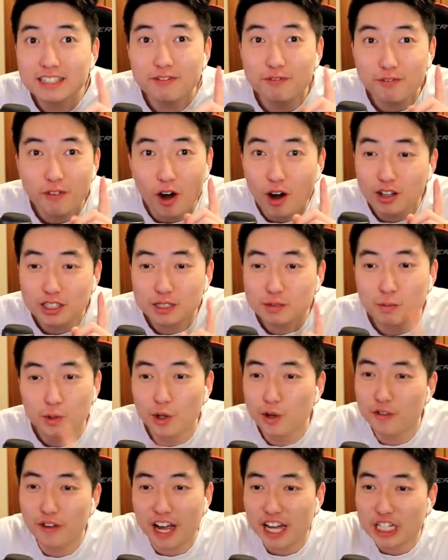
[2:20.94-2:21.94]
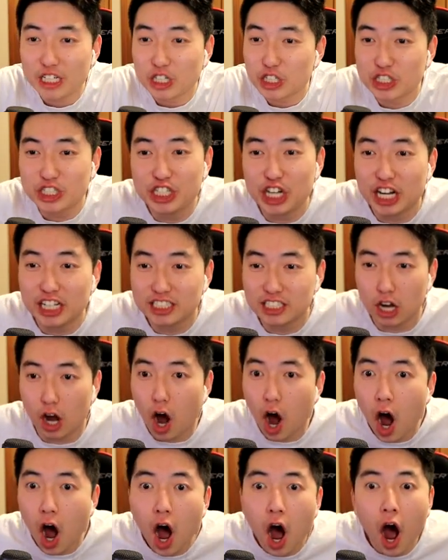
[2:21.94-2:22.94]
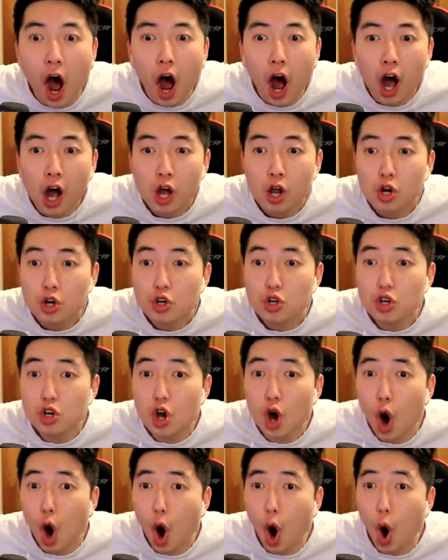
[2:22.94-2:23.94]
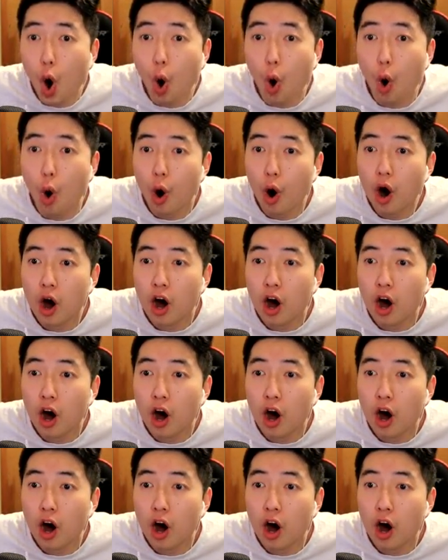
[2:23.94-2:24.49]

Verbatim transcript: false move and you're just... No!